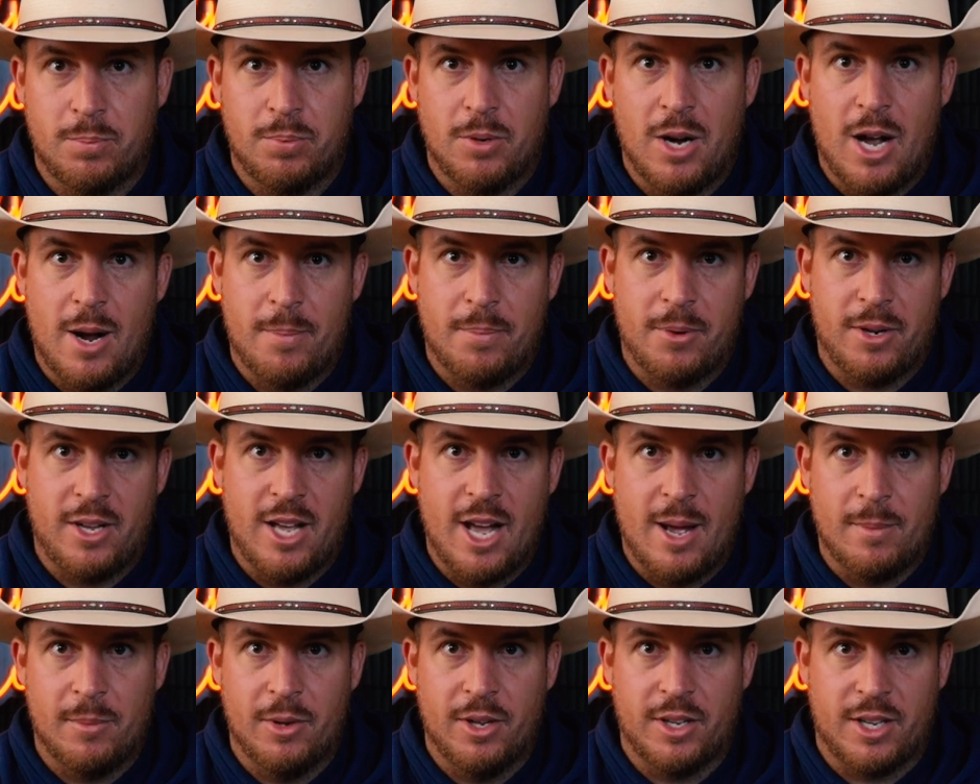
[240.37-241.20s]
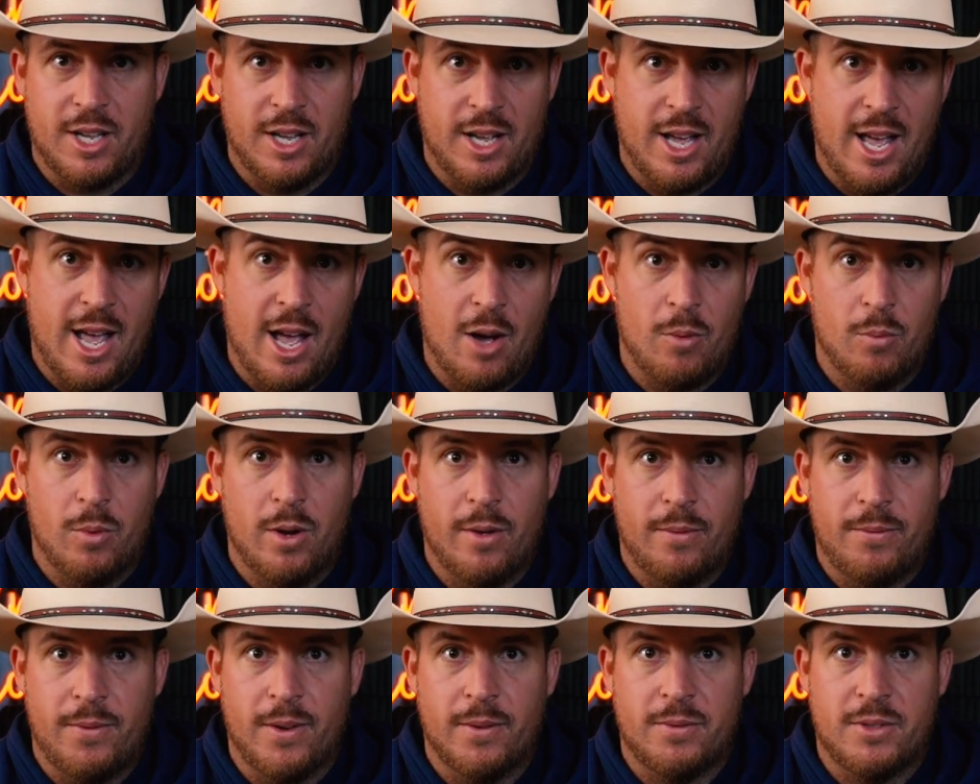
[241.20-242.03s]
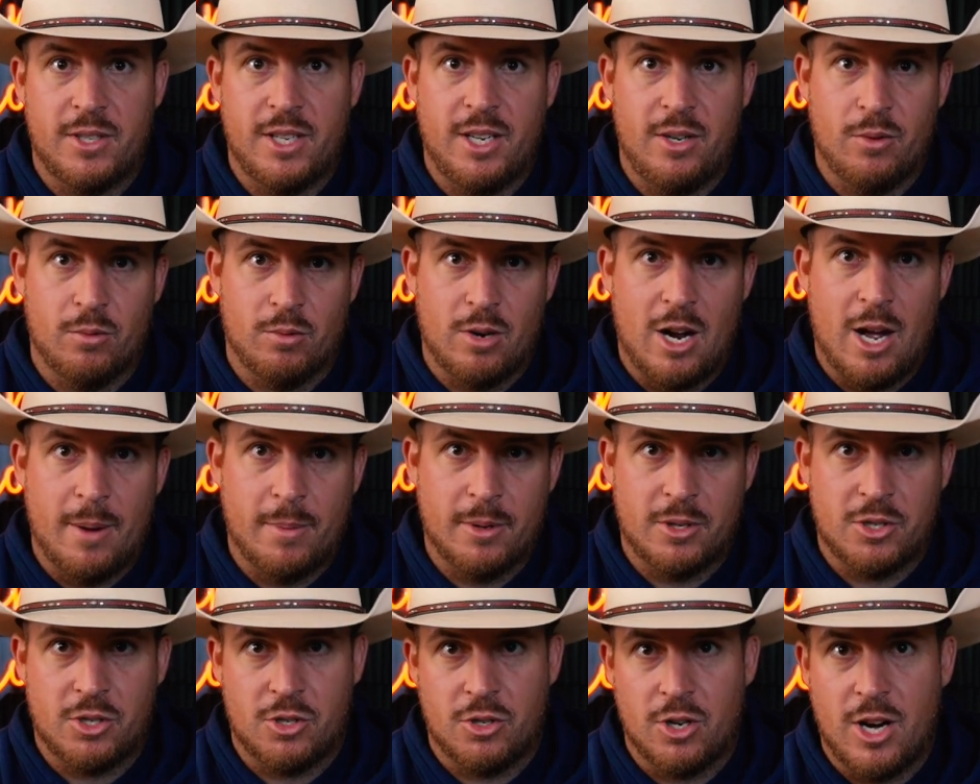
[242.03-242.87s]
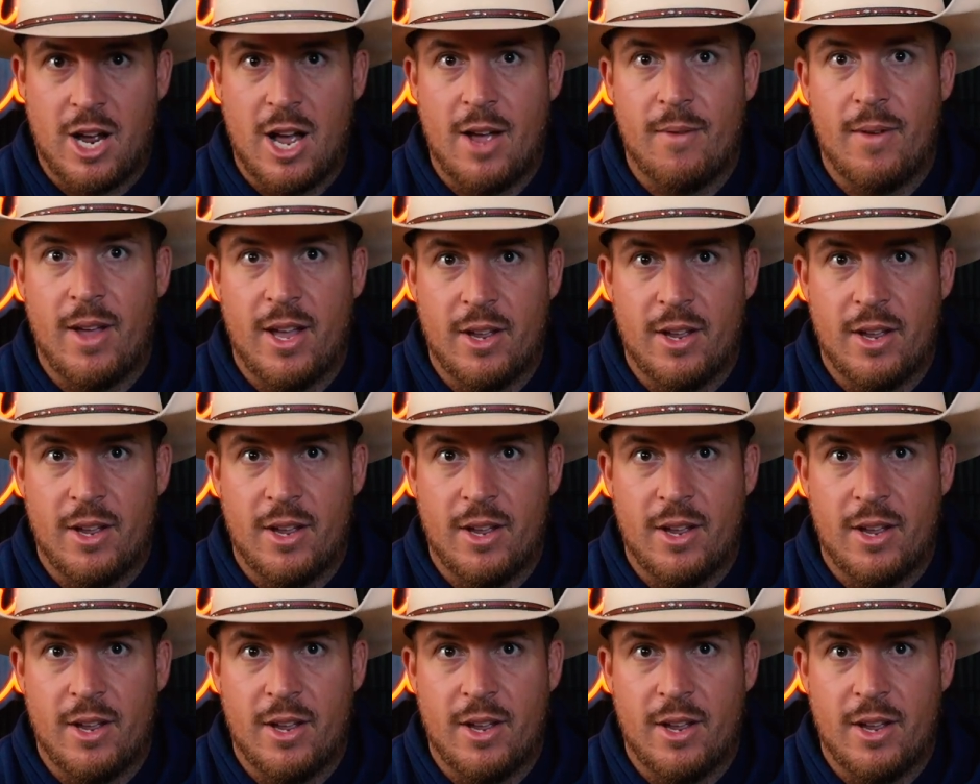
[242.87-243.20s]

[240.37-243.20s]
property I'm looking at, 115 Roberts Drive,